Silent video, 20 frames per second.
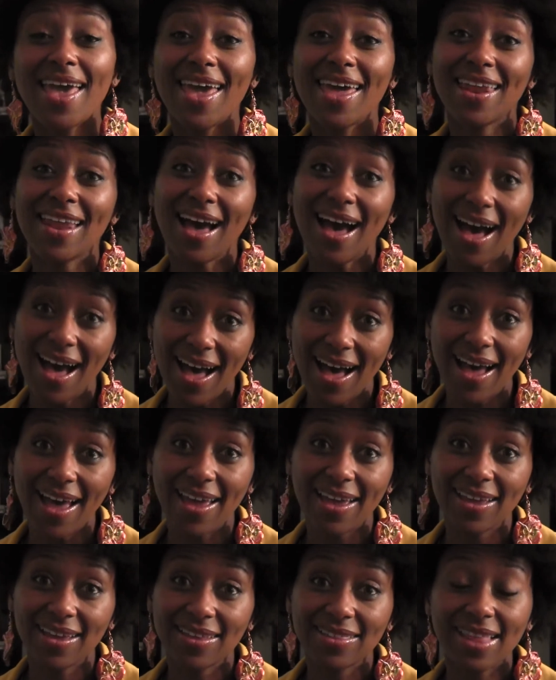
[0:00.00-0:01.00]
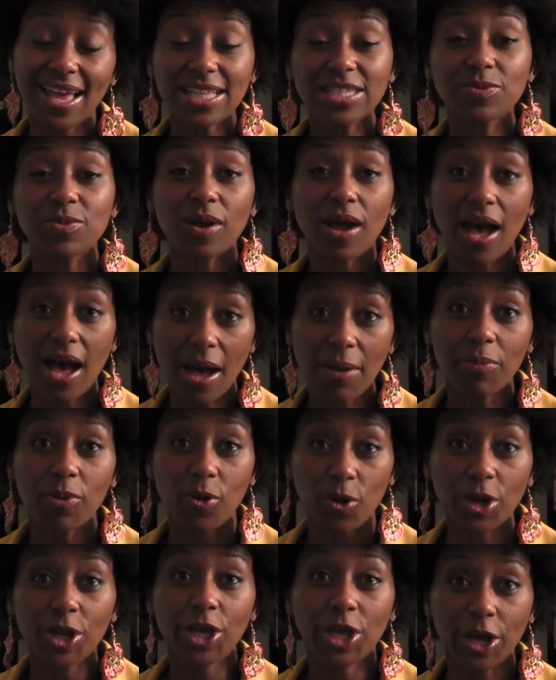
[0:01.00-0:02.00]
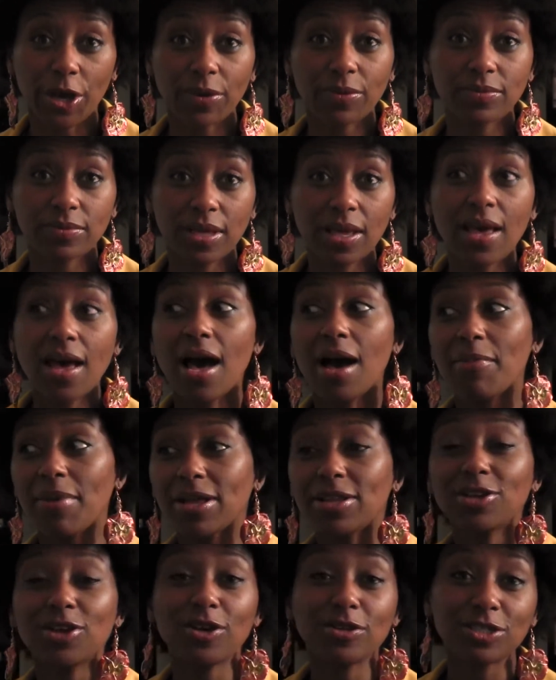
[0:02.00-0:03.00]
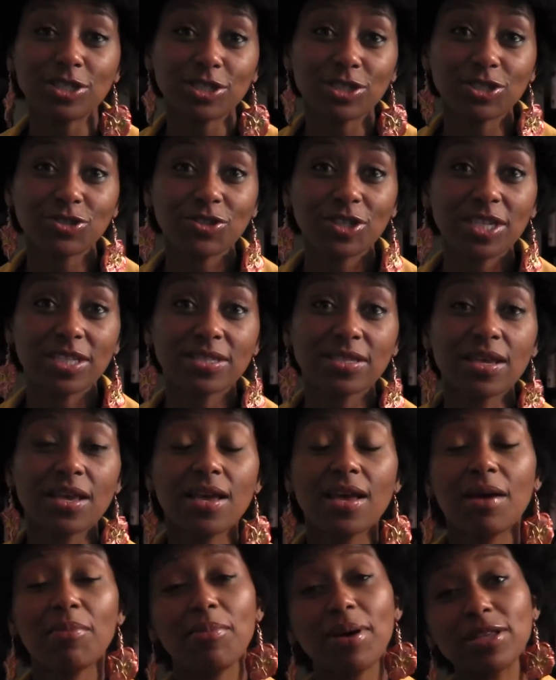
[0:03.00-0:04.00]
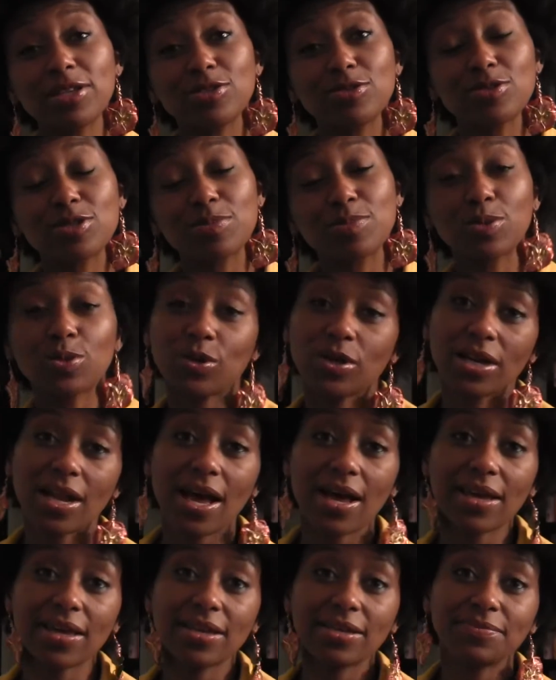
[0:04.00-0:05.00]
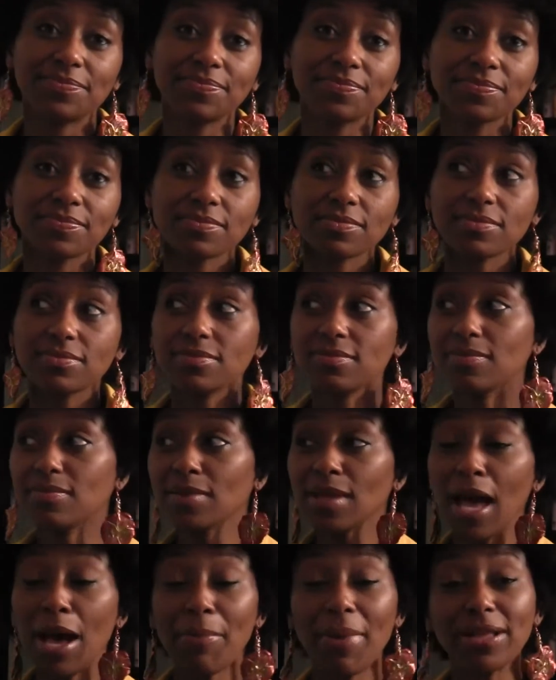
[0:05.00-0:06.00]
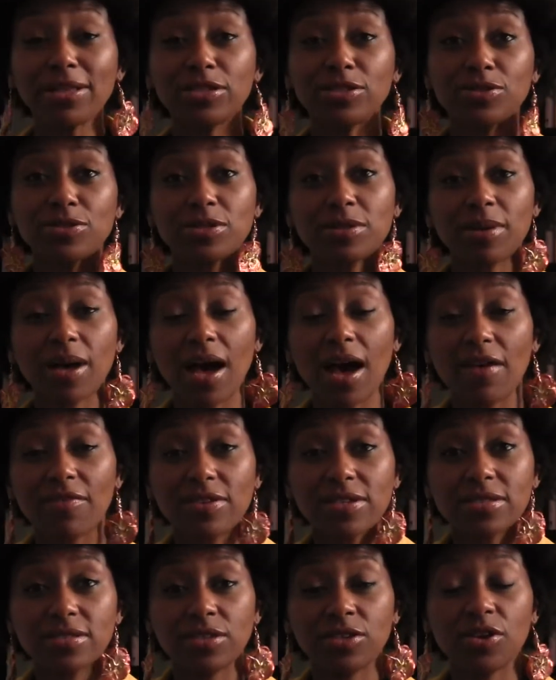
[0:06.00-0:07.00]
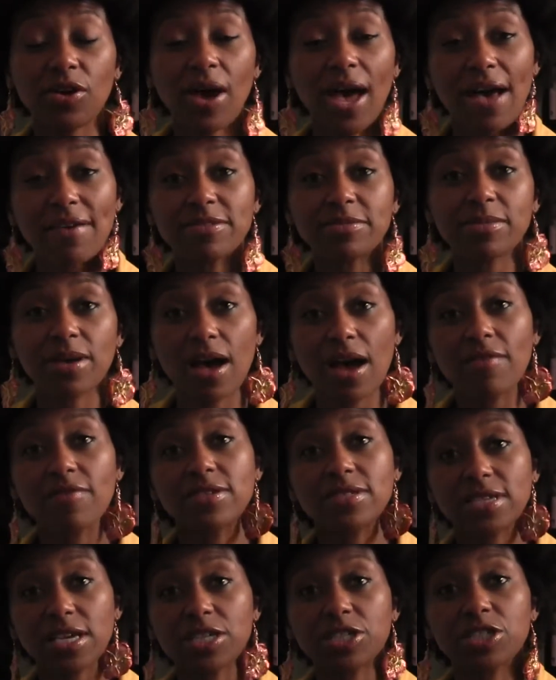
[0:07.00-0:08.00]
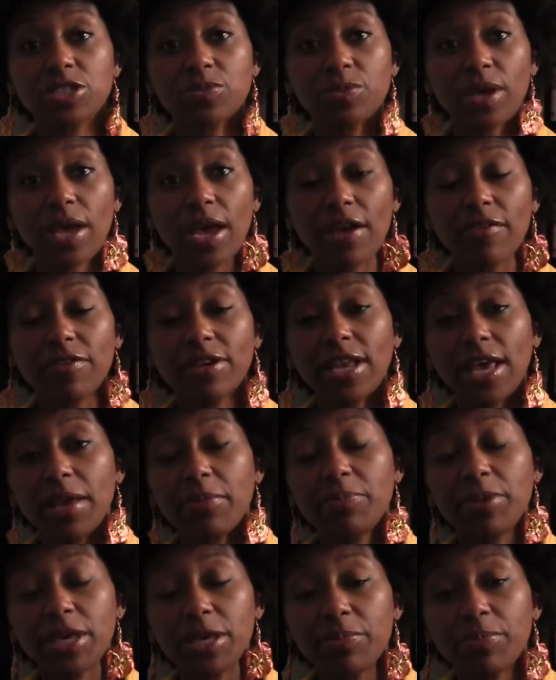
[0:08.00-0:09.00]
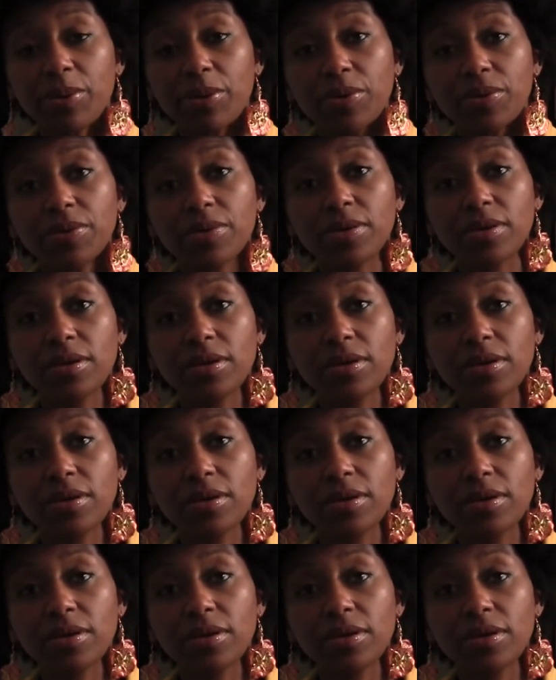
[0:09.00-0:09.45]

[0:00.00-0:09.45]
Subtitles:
And that's where I'm going to go. I'm about to go to the streets. I'm about to do some door knocking. I'm about to do some have some conversations with everyday people.